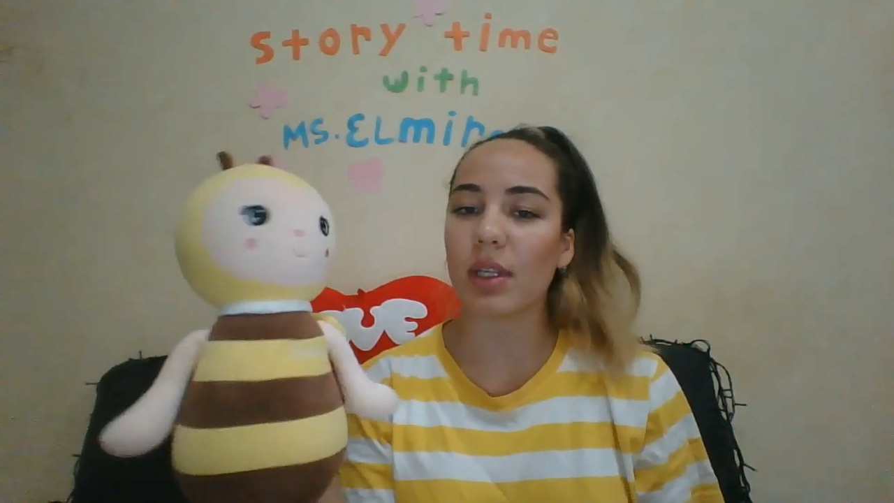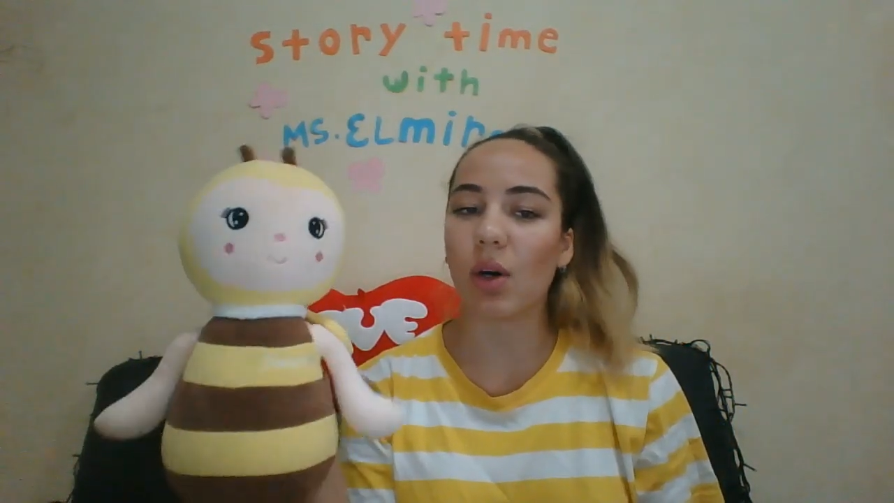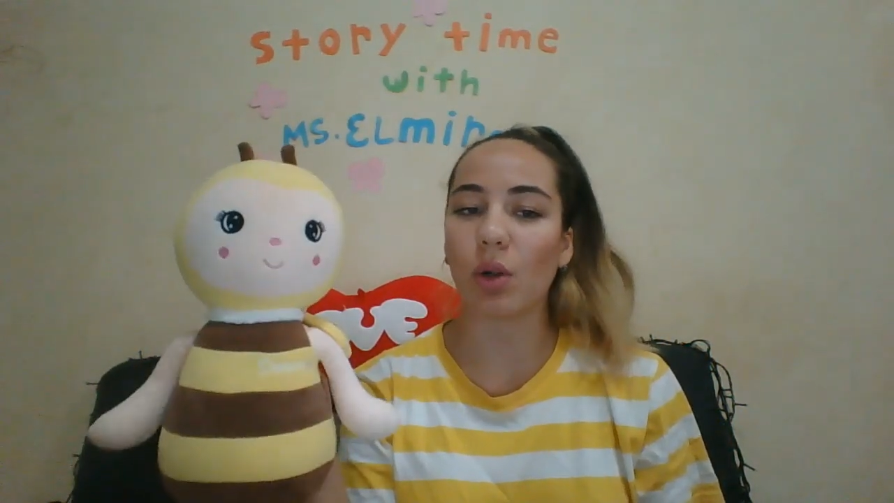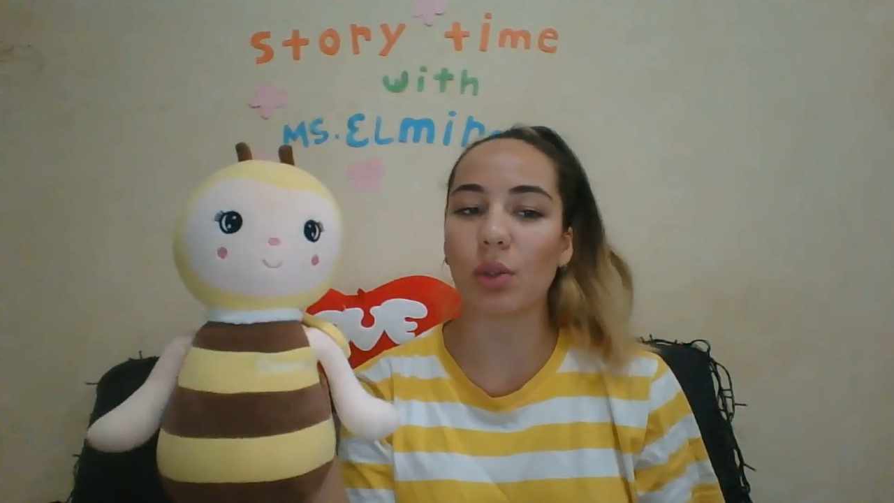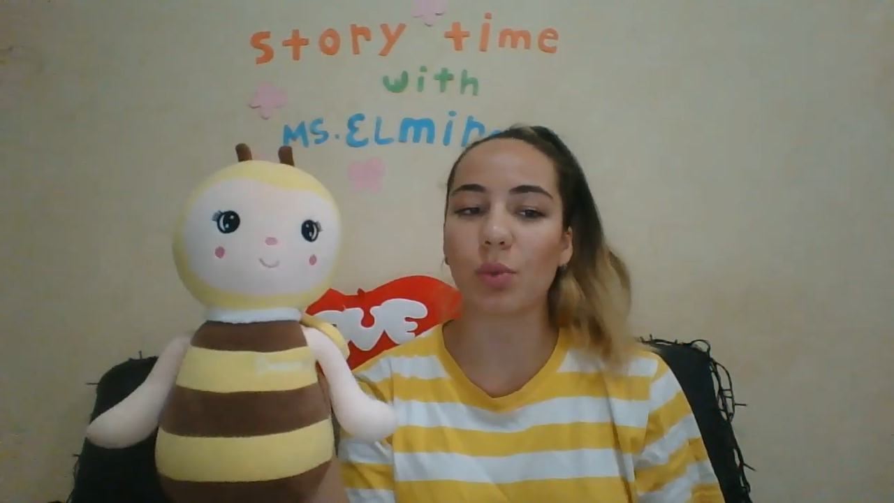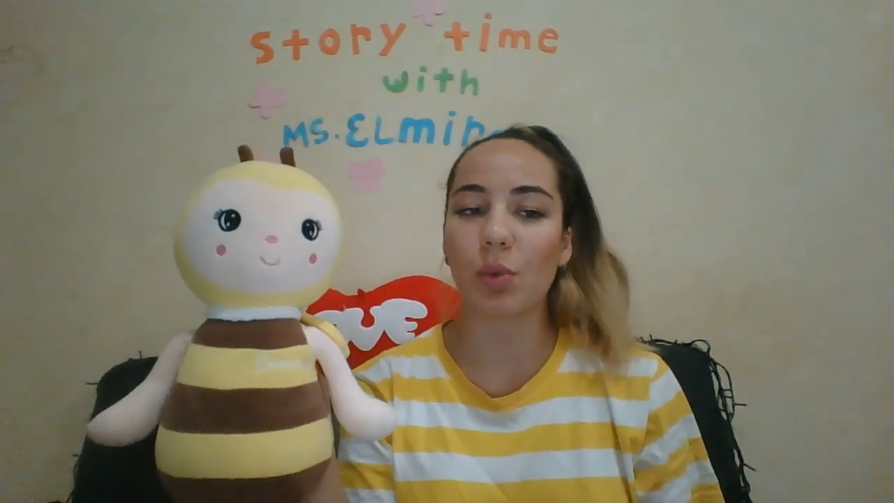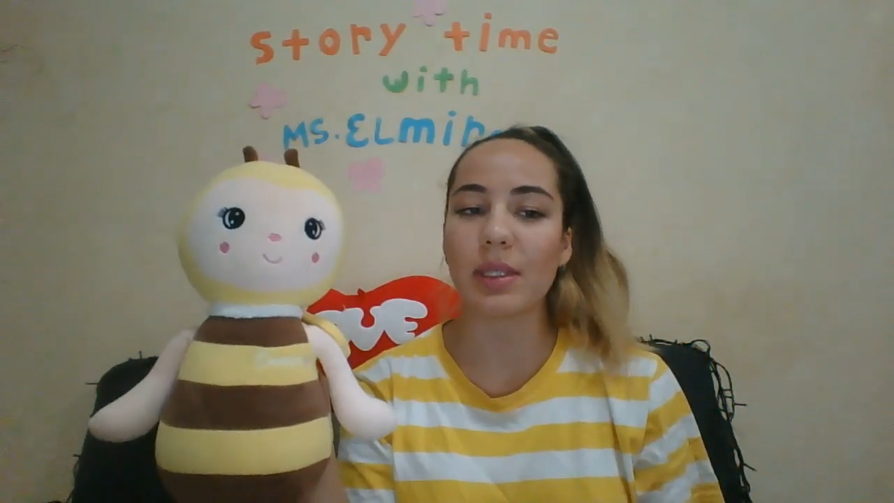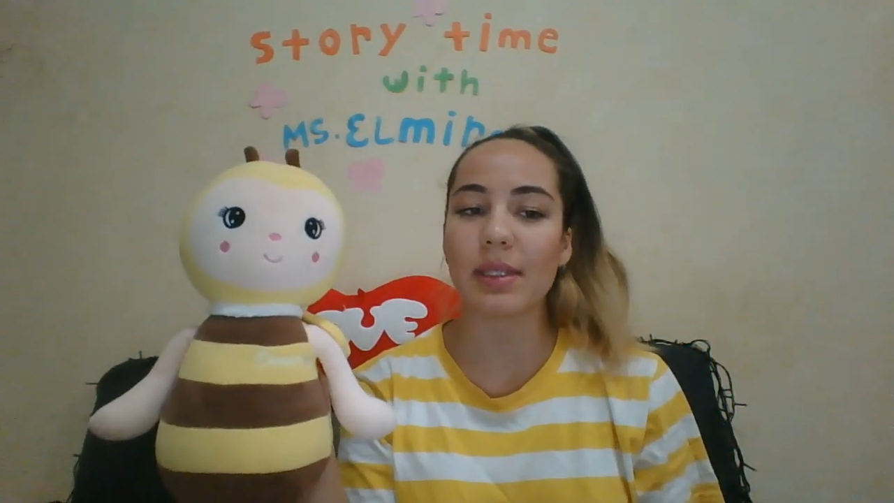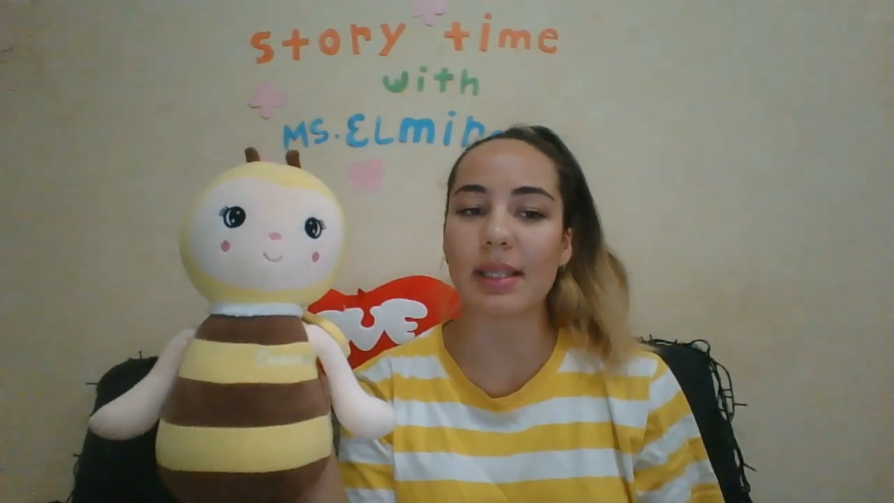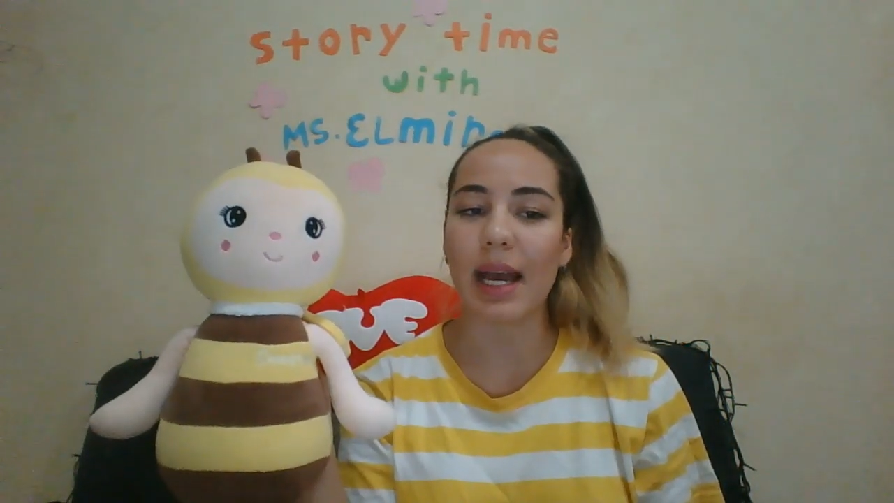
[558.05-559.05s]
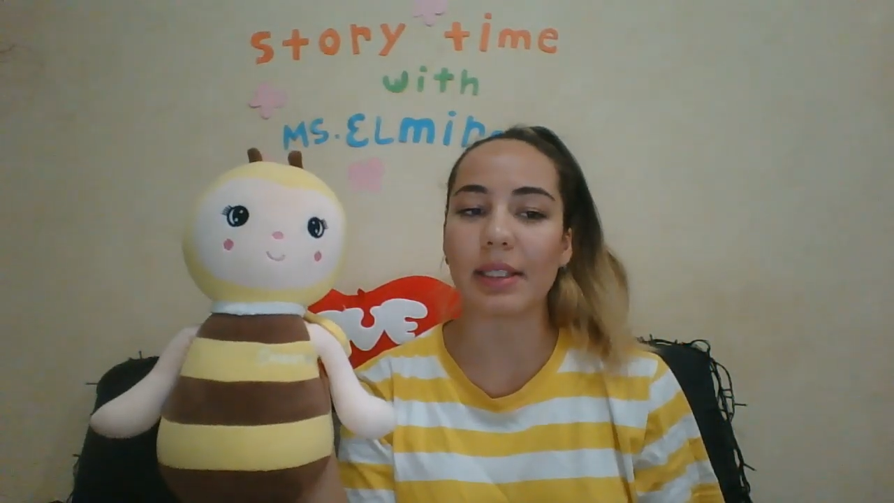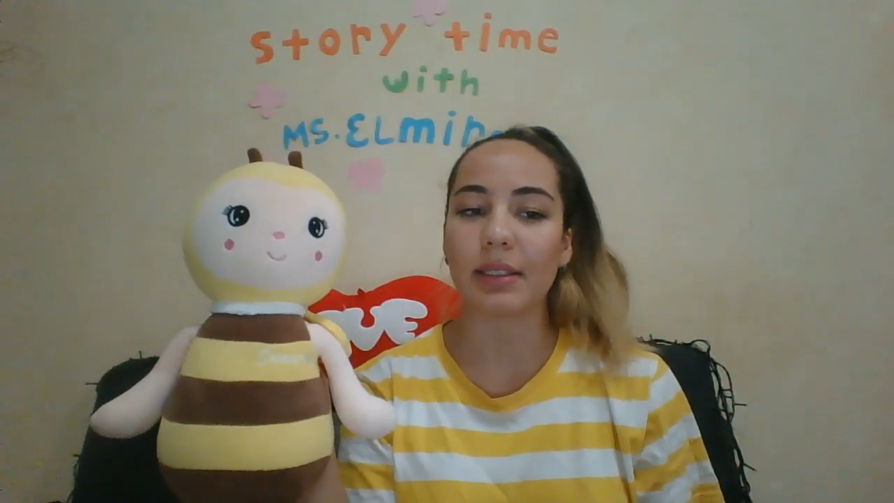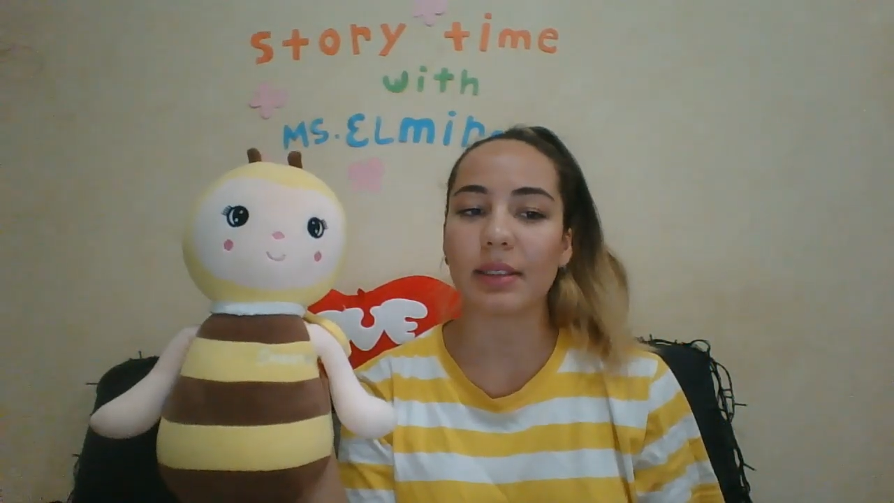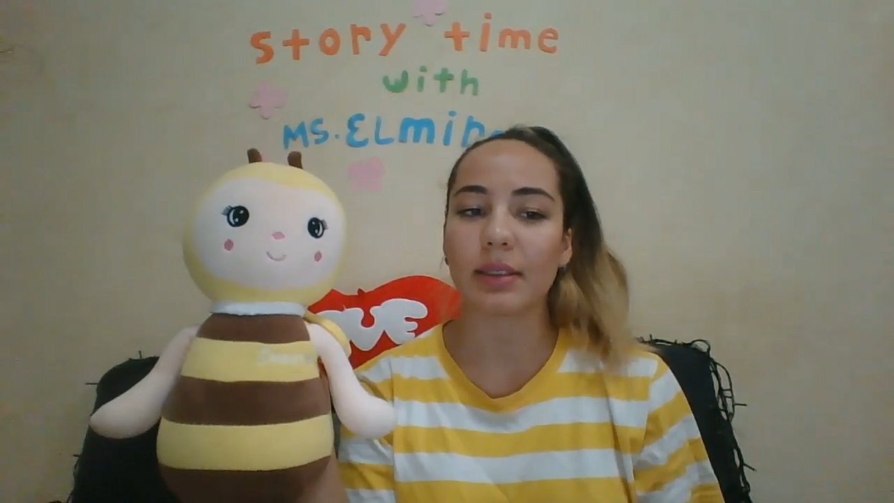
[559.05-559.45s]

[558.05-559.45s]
the old woman said?